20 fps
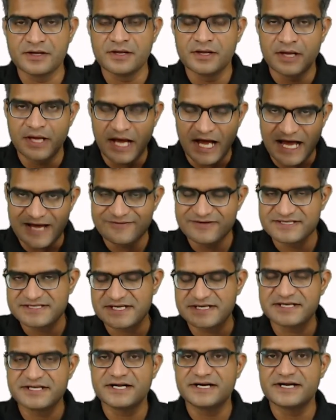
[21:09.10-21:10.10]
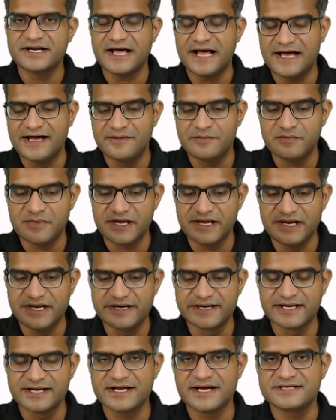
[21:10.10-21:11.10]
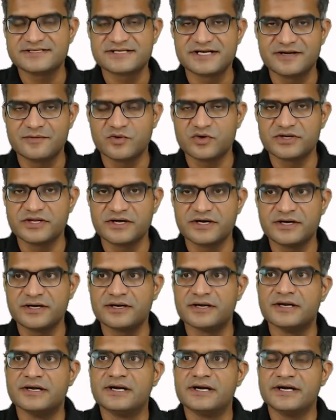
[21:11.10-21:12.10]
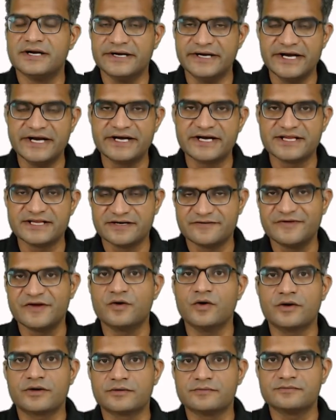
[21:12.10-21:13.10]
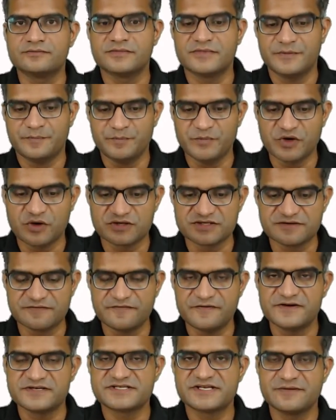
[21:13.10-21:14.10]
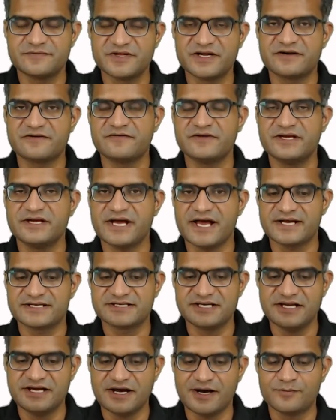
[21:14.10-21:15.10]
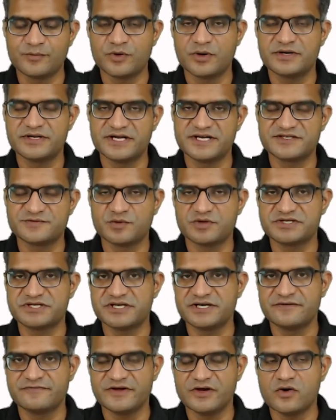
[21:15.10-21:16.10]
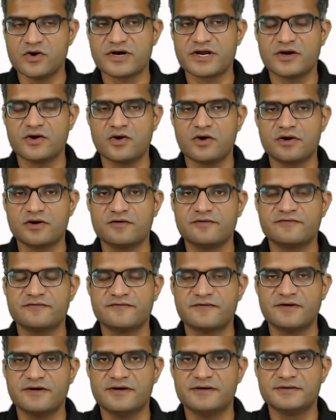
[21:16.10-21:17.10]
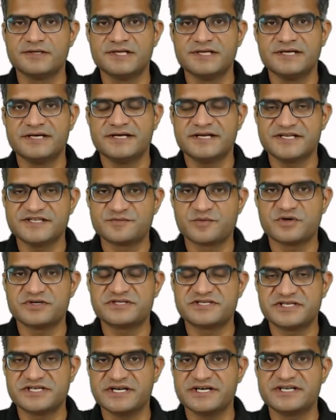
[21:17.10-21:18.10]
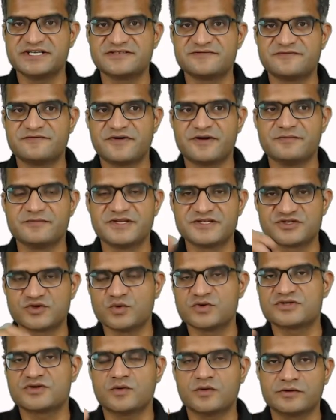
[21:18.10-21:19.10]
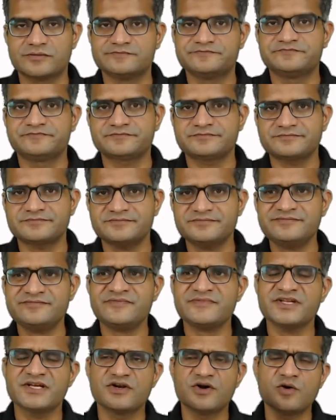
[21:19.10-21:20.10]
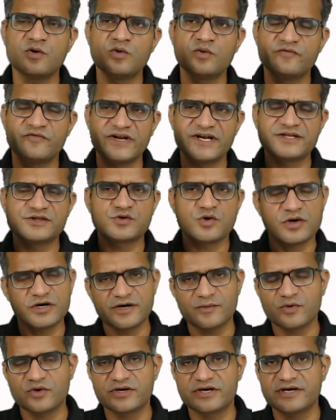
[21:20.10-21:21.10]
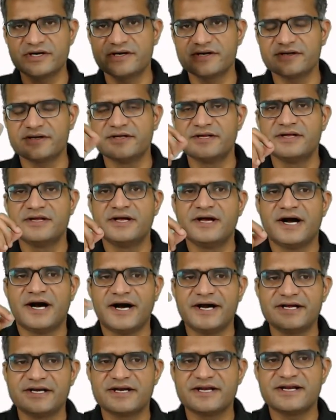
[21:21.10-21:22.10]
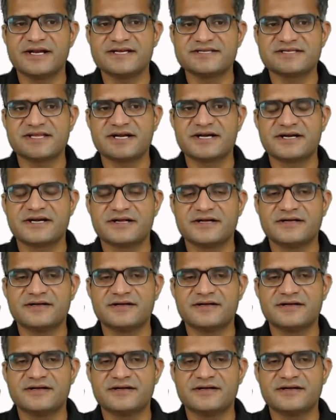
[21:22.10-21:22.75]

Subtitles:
Having said that, I am a little concerned about the data that we got, because the first time that we actually upload the response sheet, we got a lot of response sheets from the source code. Now, when I thought about it, I realized that